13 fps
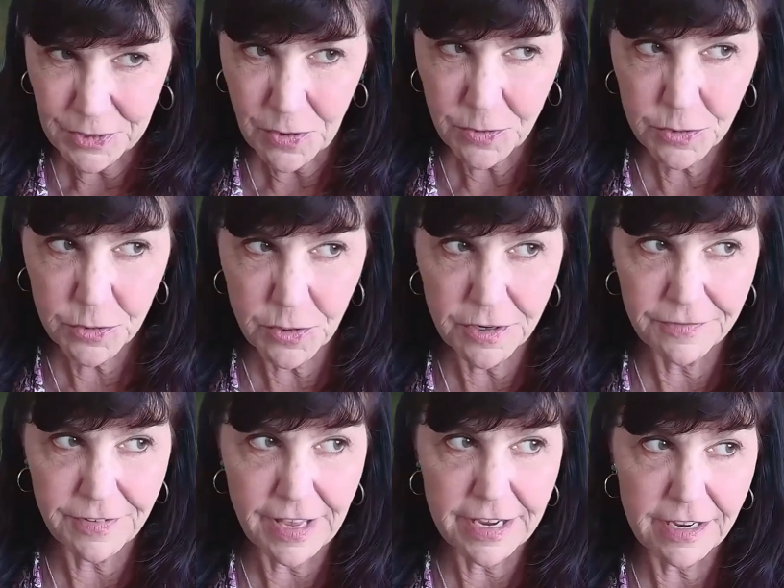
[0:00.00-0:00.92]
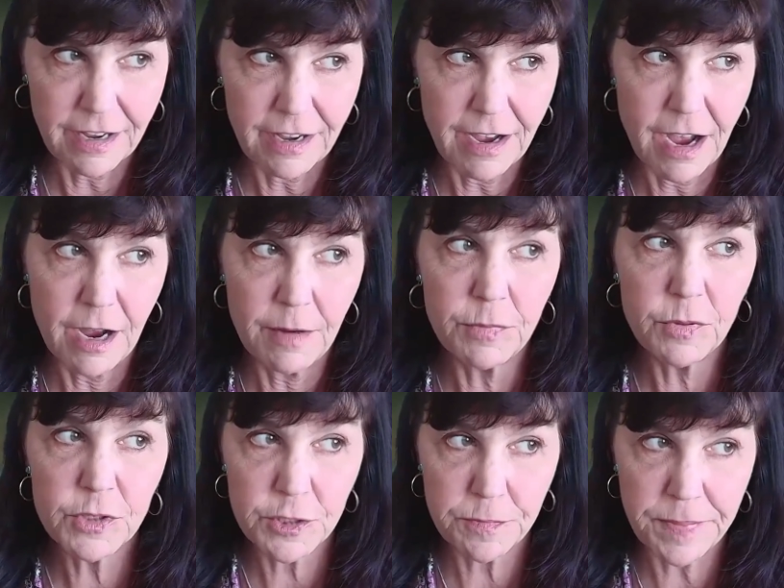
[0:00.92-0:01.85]
sort of like a humble
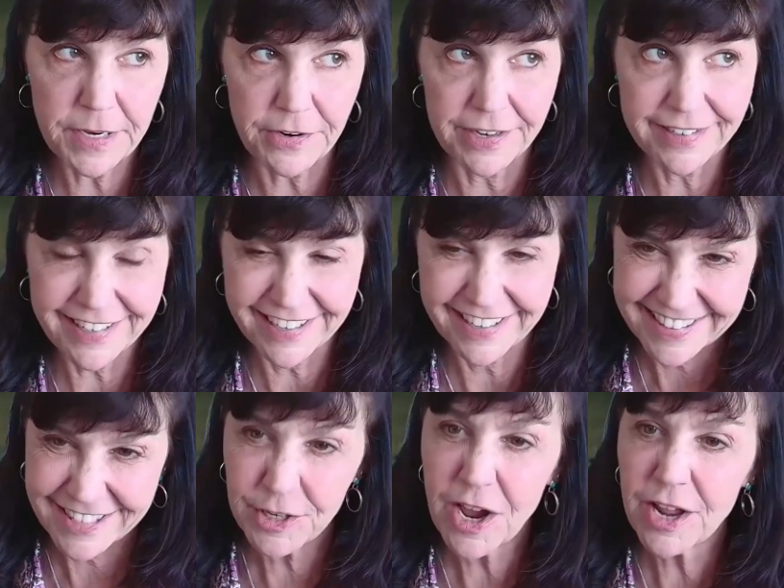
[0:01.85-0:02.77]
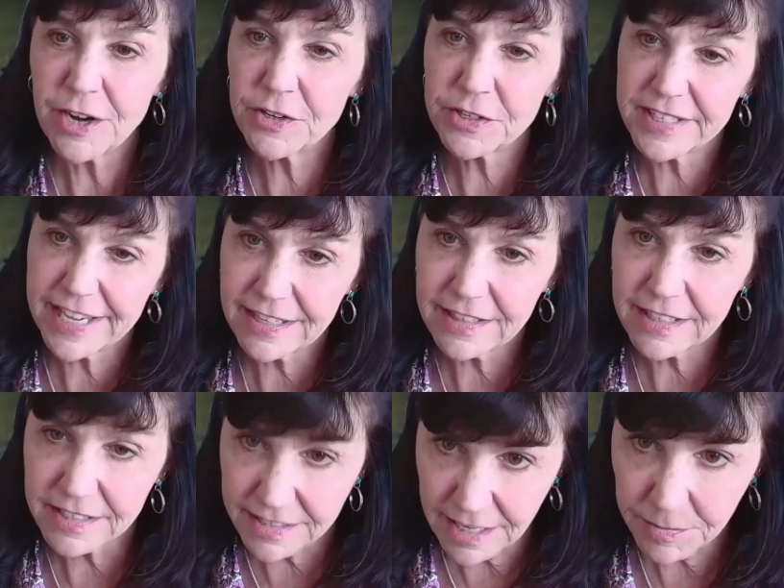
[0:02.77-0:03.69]
spirit to understand the
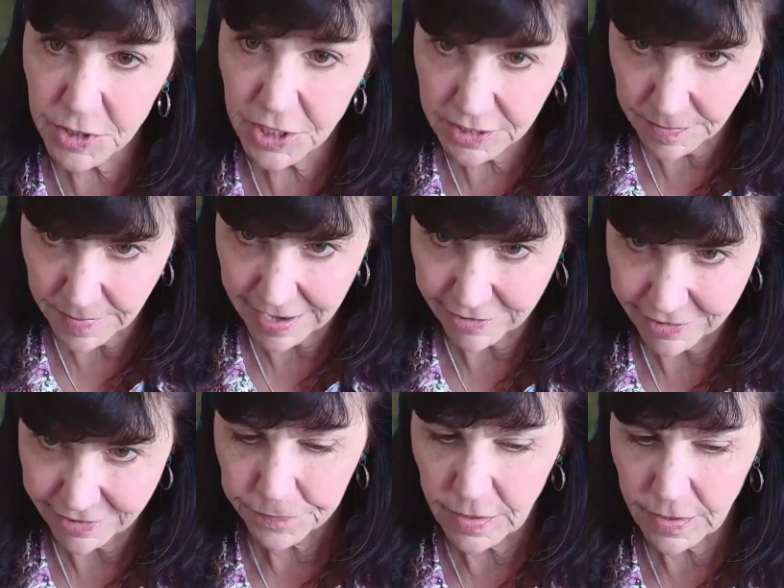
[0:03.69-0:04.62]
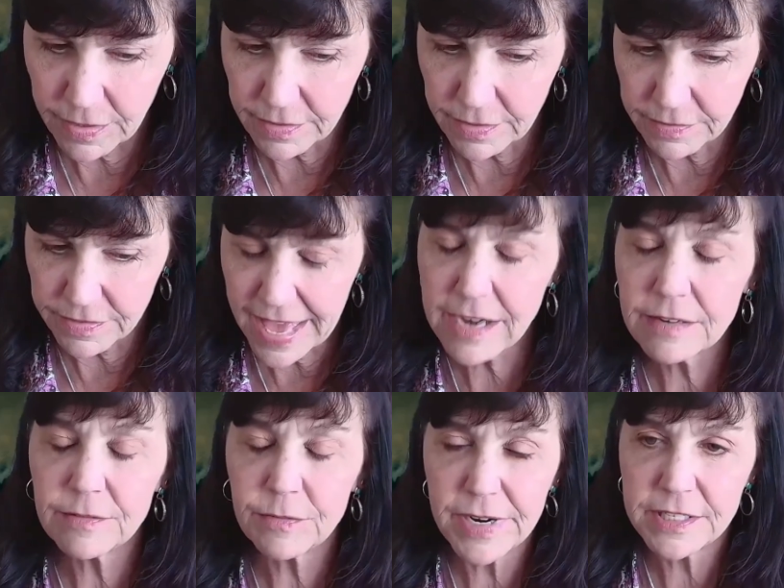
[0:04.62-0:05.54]
subject matter, that
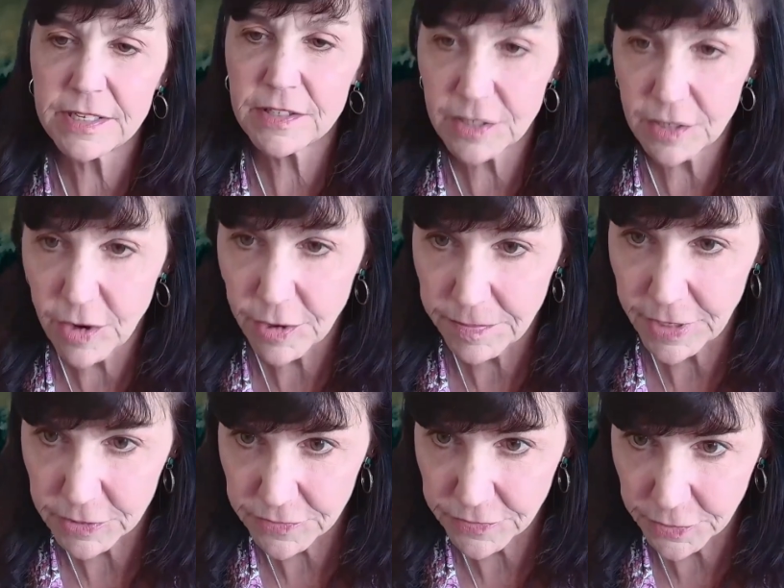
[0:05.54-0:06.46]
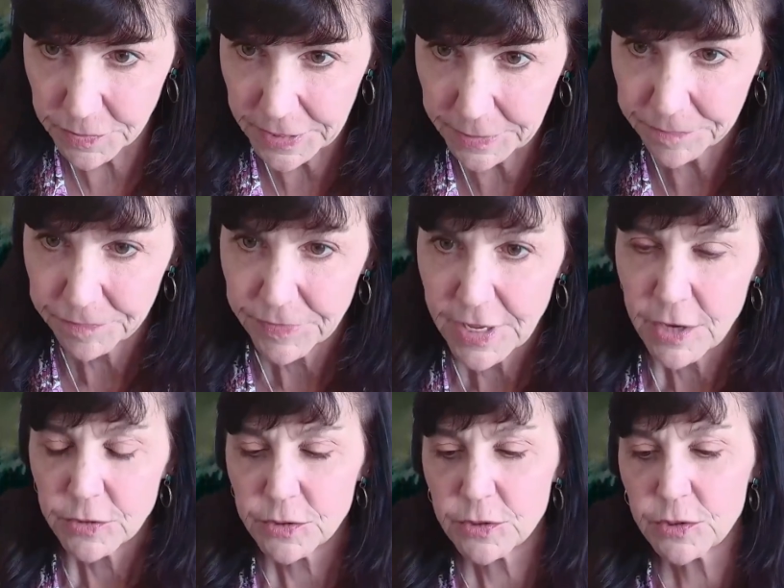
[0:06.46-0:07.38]
raises alarm bells for me.
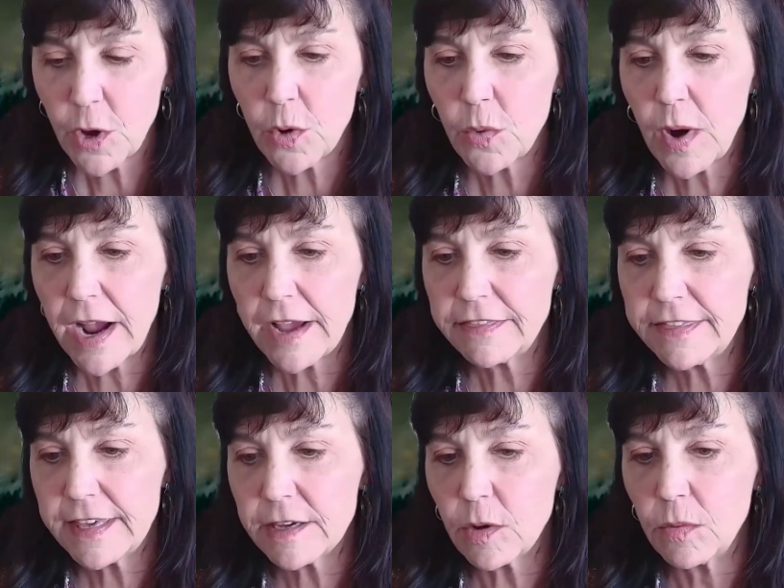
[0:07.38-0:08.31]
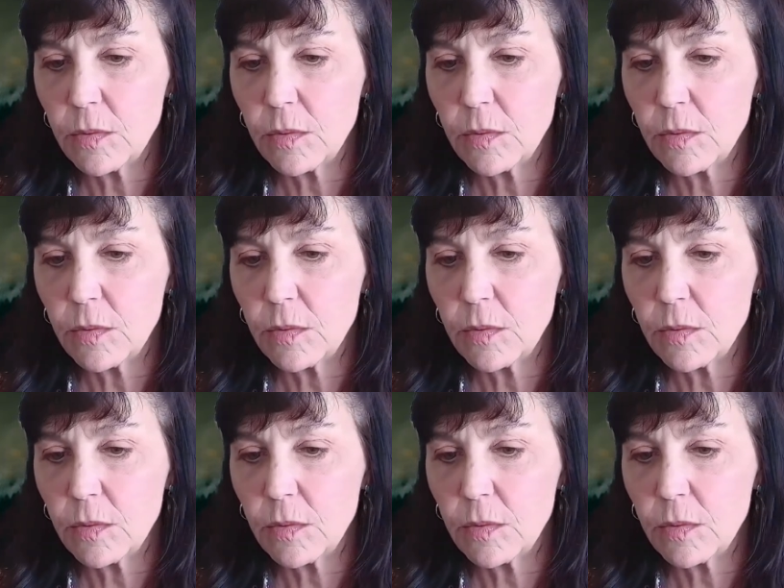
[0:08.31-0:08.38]
So I think